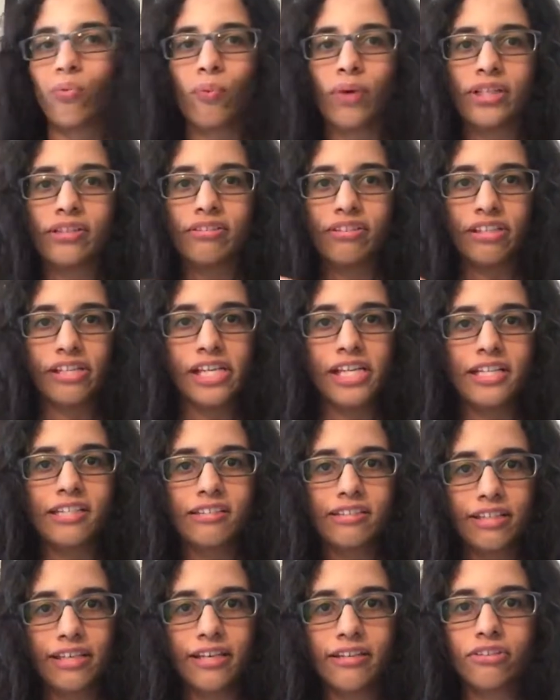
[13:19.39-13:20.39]
when the
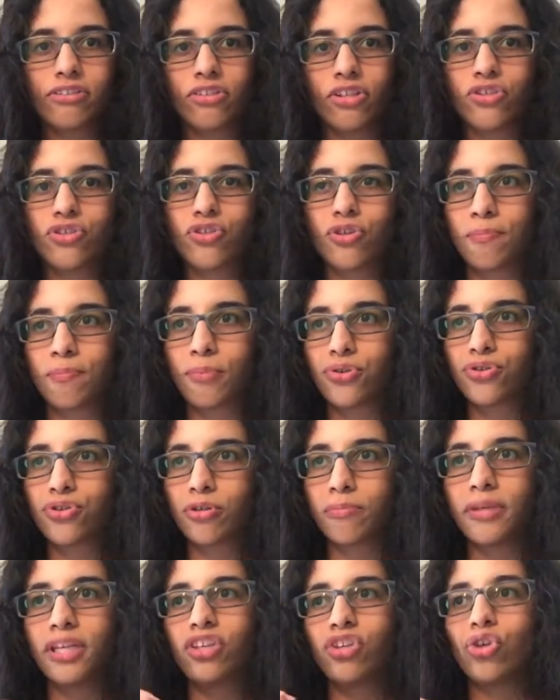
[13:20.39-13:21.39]
intent is supposed
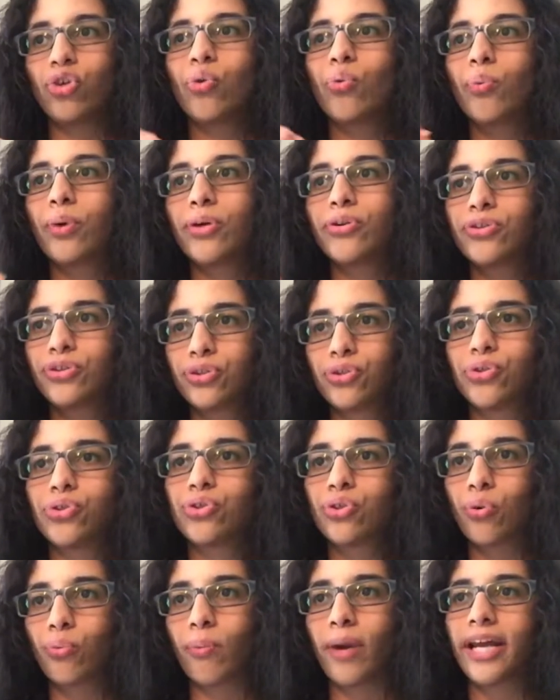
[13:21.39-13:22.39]
to be you will do
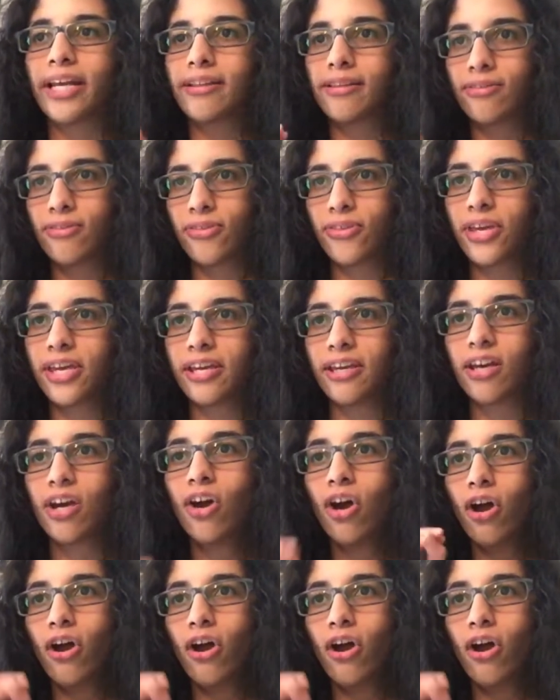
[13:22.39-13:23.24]
the right thing